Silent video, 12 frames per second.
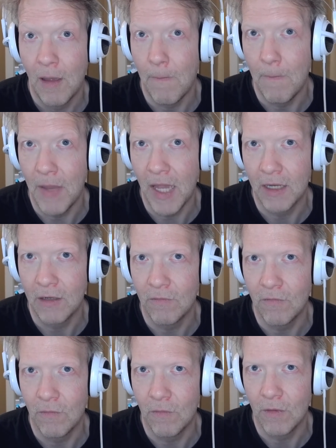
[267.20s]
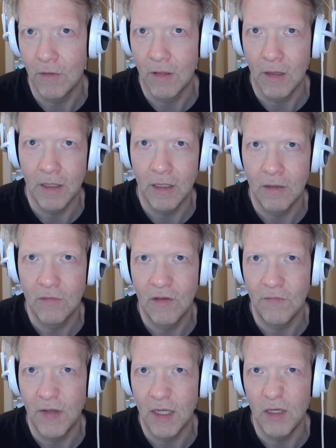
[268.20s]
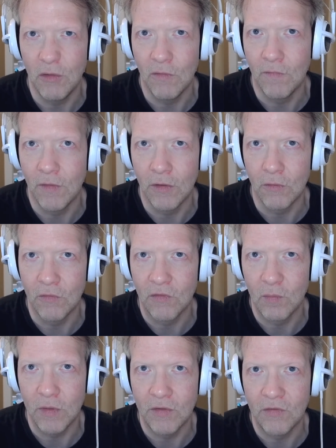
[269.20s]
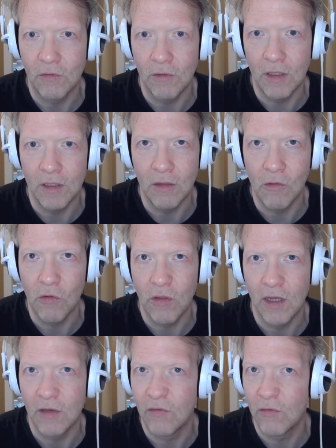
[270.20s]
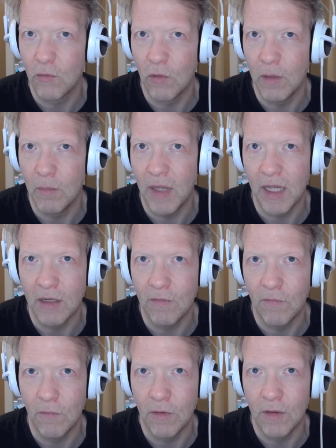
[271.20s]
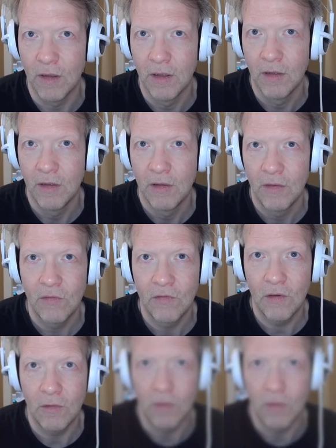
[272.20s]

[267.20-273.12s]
back and forth, like see if I can do a vertical split screen and just kind of scrub back and forth. So